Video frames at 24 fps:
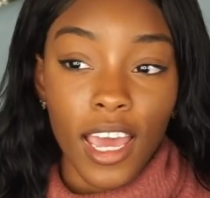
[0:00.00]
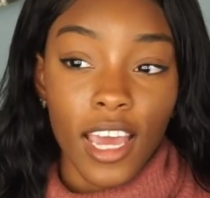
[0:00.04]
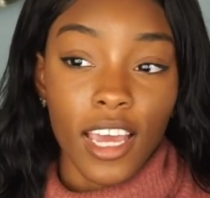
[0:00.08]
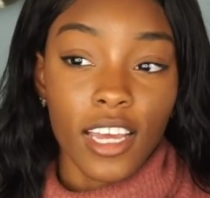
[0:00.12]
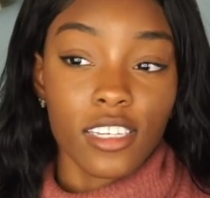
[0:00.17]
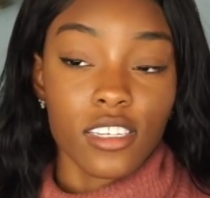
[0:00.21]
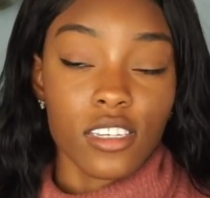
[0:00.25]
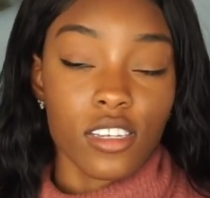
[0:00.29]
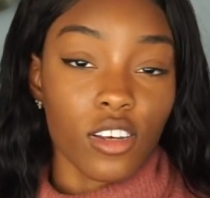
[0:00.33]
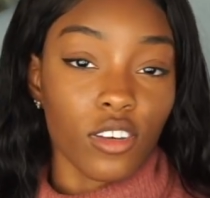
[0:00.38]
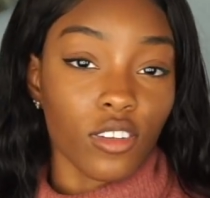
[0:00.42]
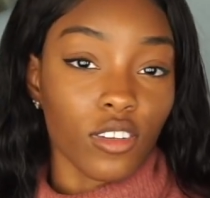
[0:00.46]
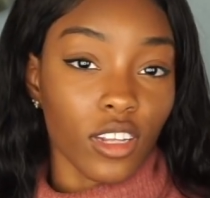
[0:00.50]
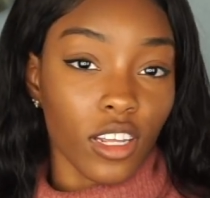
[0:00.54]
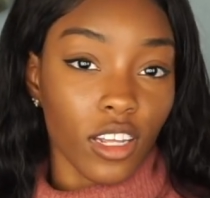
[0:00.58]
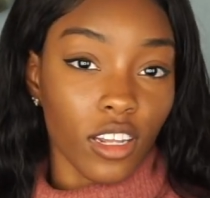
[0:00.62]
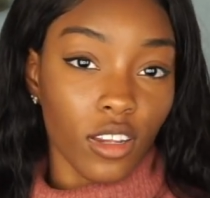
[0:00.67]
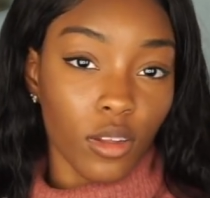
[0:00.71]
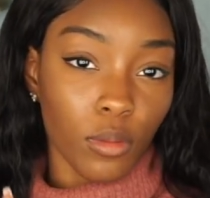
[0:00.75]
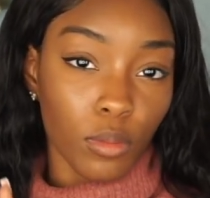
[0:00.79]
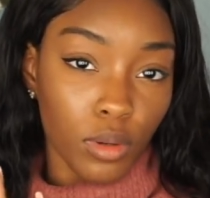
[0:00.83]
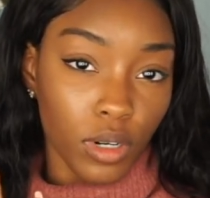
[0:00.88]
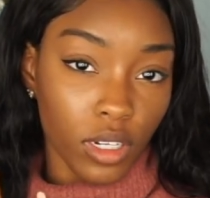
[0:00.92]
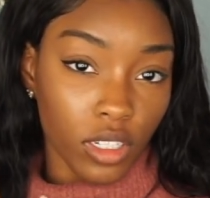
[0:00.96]
and so then
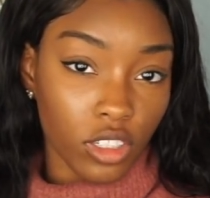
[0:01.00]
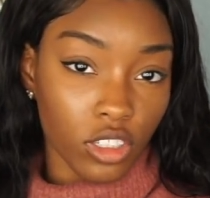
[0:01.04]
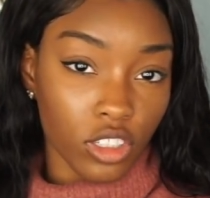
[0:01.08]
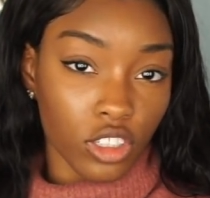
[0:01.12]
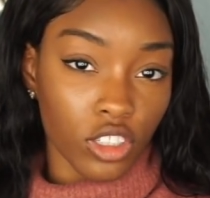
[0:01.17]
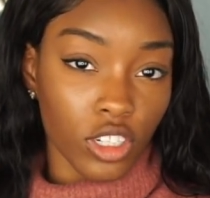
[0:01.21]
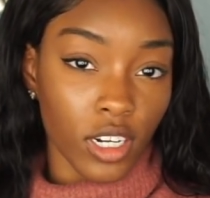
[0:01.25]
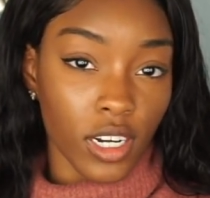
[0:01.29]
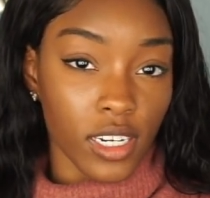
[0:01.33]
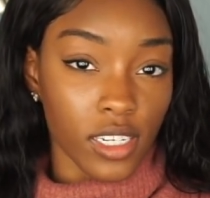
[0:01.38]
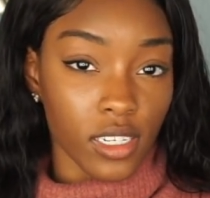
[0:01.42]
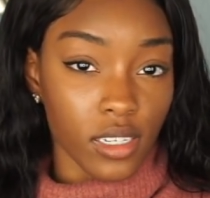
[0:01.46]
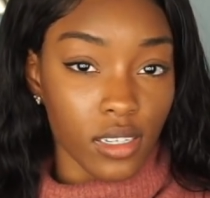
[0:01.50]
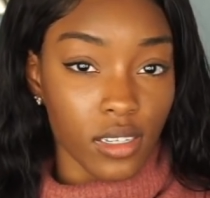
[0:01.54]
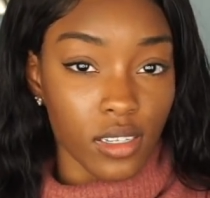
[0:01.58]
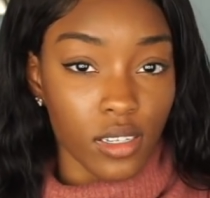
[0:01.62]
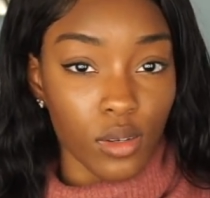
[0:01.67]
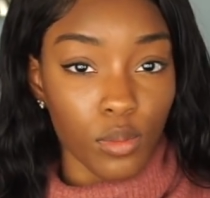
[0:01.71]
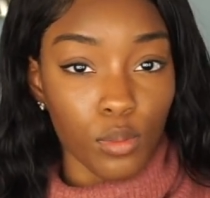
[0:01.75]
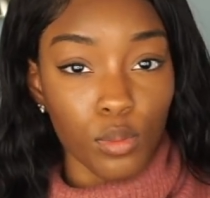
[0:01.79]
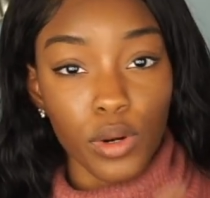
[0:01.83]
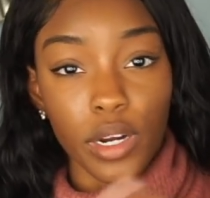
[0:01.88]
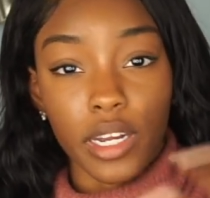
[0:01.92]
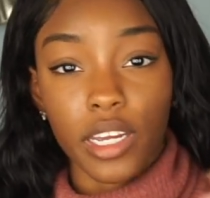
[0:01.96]
the brother tries
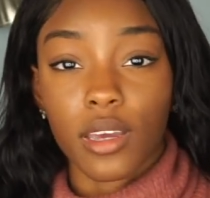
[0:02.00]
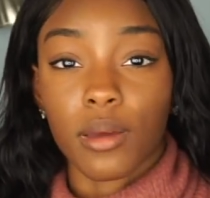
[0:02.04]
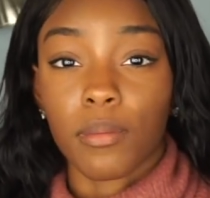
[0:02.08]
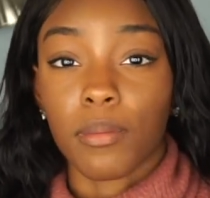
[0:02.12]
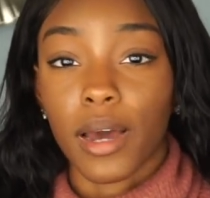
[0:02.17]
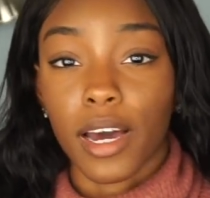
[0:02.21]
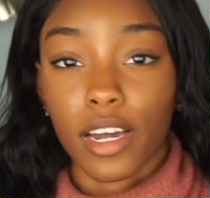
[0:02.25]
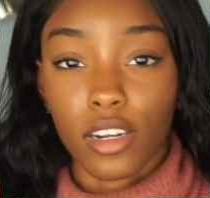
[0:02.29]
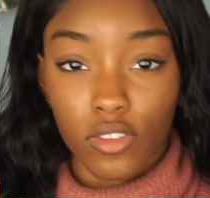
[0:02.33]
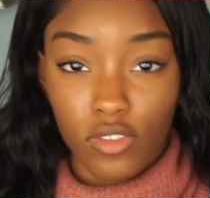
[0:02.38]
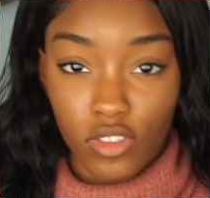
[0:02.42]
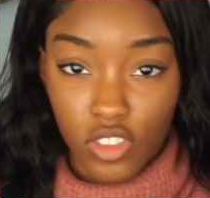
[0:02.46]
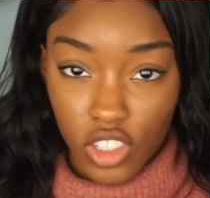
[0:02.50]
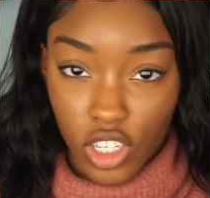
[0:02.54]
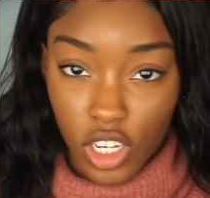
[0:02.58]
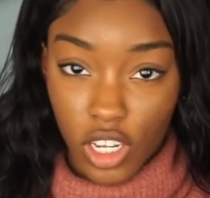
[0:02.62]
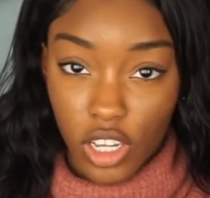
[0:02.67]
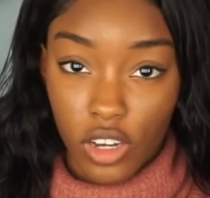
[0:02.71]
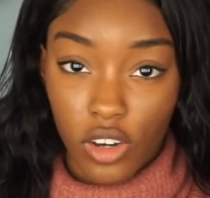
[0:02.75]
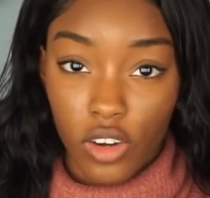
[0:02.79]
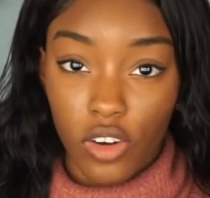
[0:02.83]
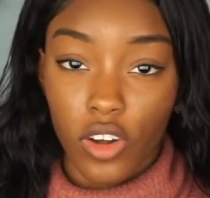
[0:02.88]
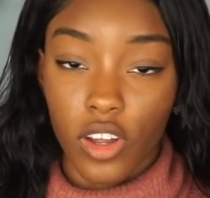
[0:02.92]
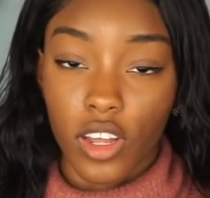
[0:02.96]
to break him out of
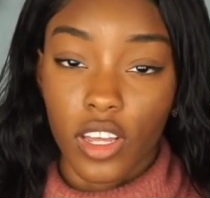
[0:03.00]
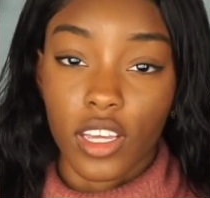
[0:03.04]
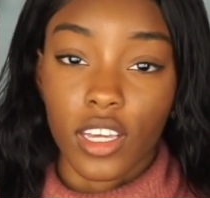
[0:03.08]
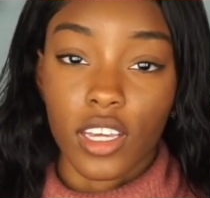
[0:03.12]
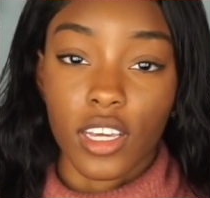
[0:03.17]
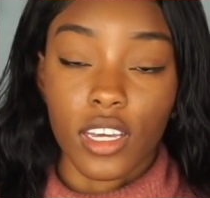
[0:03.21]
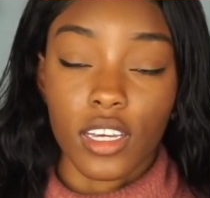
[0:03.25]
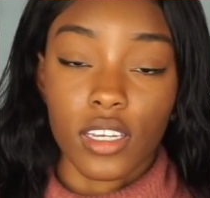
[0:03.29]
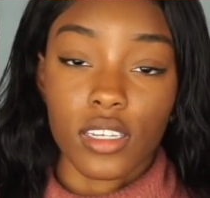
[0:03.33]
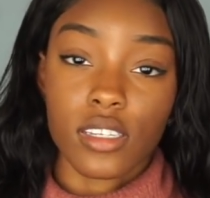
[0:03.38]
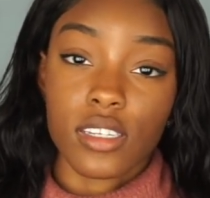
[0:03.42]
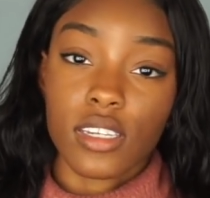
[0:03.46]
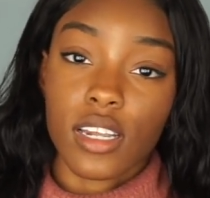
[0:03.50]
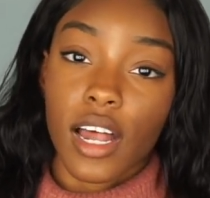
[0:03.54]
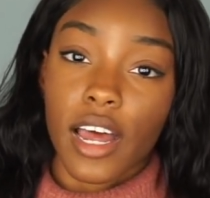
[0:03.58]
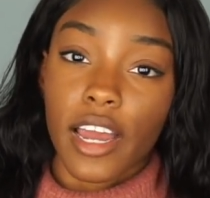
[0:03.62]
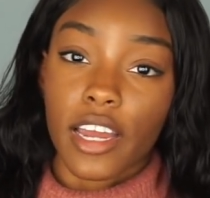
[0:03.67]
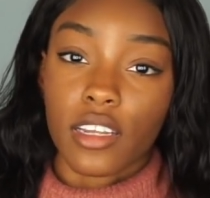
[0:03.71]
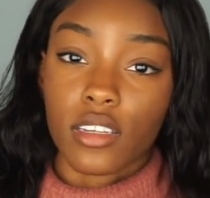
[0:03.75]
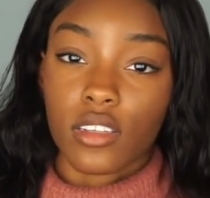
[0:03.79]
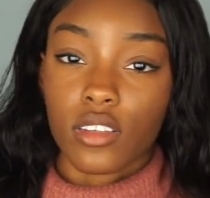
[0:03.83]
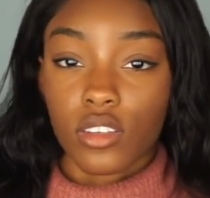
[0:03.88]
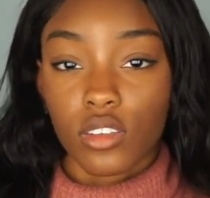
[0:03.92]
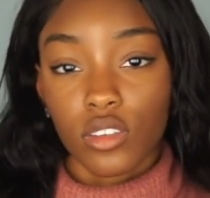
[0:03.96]
jail and he gets
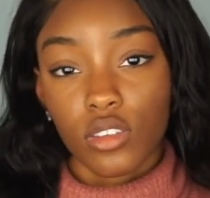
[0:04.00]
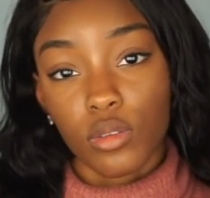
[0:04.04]
like